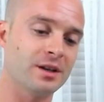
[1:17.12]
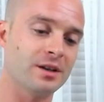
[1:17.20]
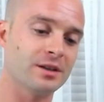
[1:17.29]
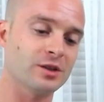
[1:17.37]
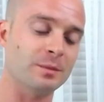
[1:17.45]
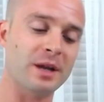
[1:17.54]

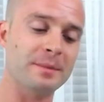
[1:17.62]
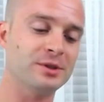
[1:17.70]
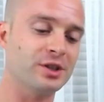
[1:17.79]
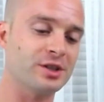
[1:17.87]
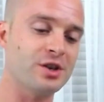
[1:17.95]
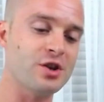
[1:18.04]
sometimes
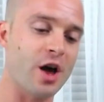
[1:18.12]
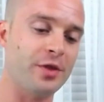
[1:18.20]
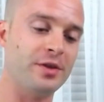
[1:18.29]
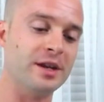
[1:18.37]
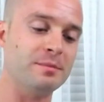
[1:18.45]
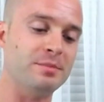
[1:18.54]
just
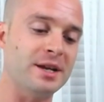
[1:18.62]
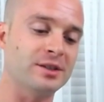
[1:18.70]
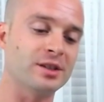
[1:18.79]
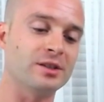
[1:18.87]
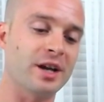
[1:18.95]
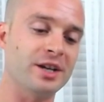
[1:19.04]
nothing
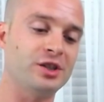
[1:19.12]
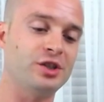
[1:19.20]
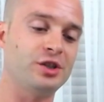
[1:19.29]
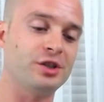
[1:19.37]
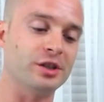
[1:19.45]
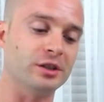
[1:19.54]
beats a nice
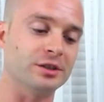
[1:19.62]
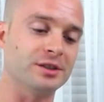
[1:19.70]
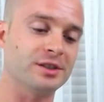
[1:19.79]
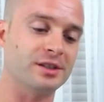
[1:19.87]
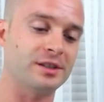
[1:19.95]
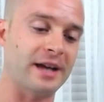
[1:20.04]
chilled
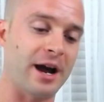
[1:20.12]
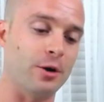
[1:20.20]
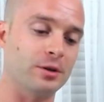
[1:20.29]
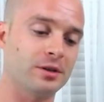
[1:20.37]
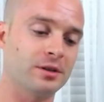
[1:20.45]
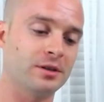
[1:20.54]
stout.